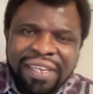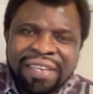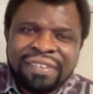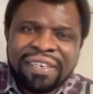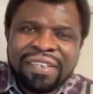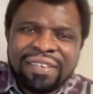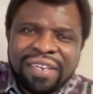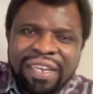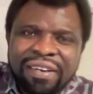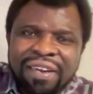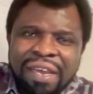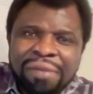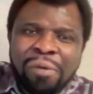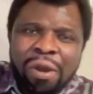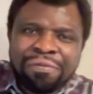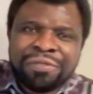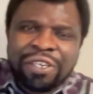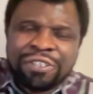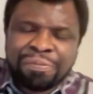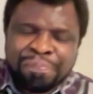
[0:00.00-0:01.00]
in the realm
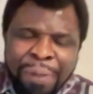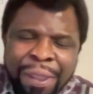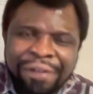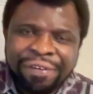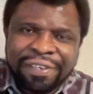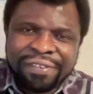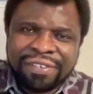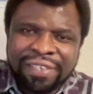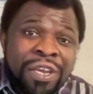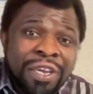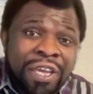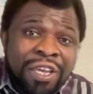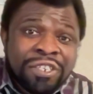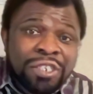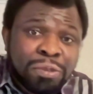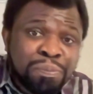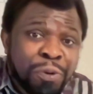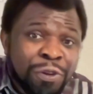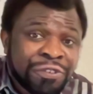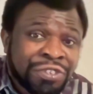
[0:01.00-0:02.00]
of the spirit, in
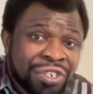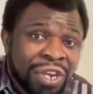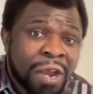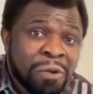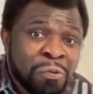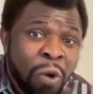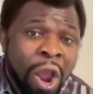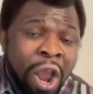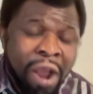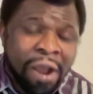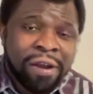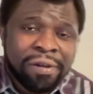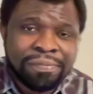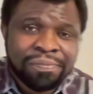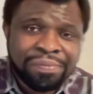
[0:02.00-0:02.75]
spiritual world.